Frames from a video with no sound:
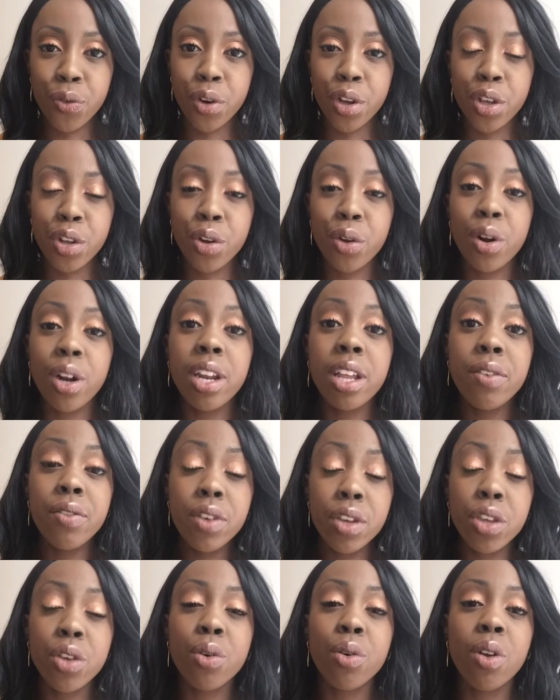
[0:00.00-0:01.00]
for it. You're not
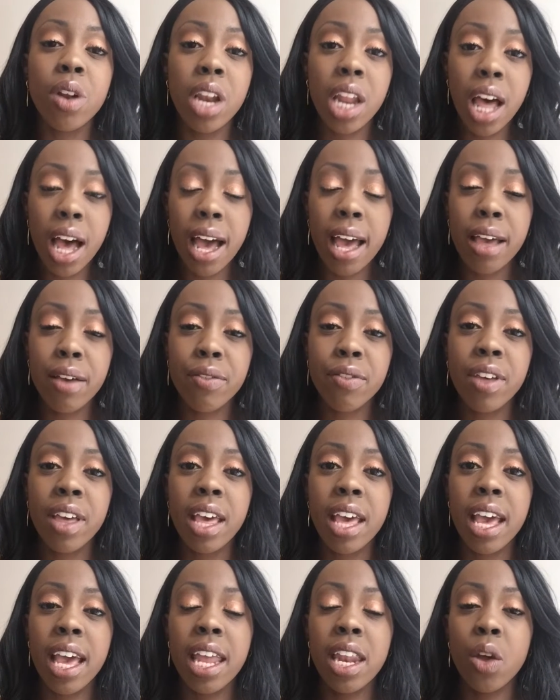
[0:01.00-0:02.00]
living your life
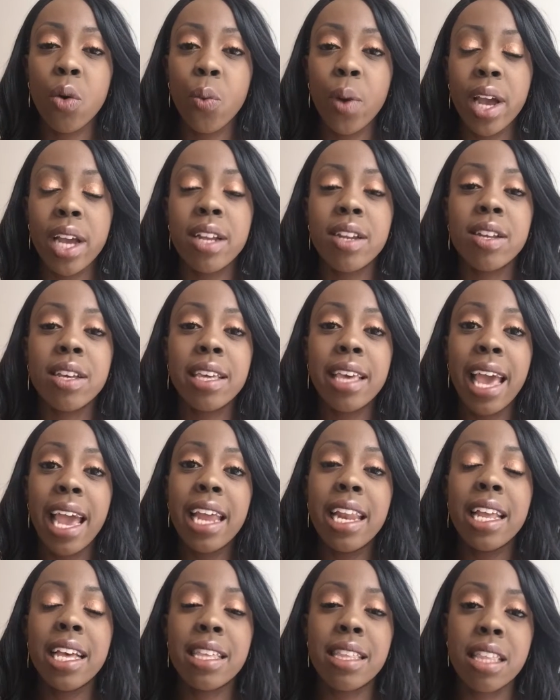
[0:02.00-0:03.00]
in a way to
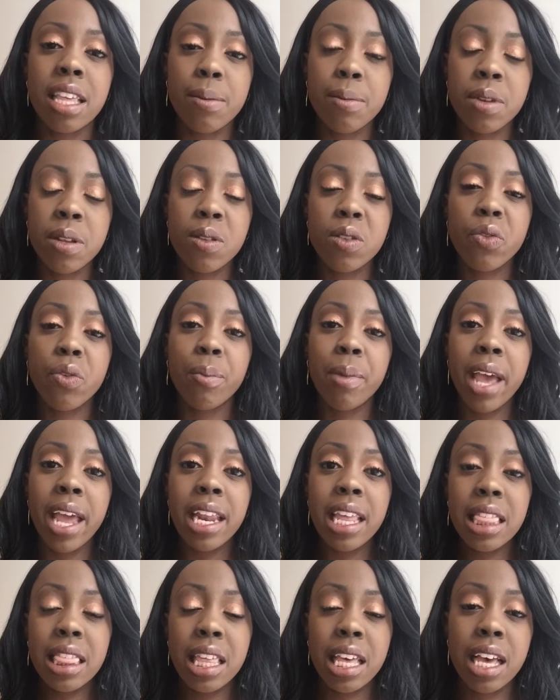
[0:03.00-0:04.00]
gain acceptance from
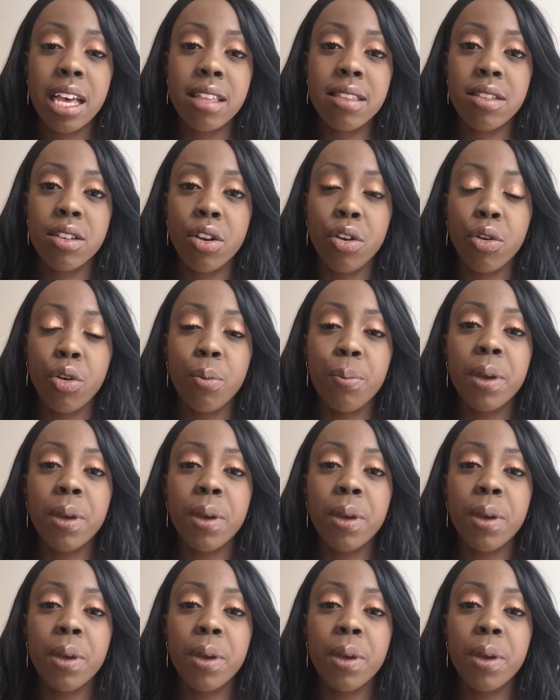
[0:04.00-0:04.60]
anything external,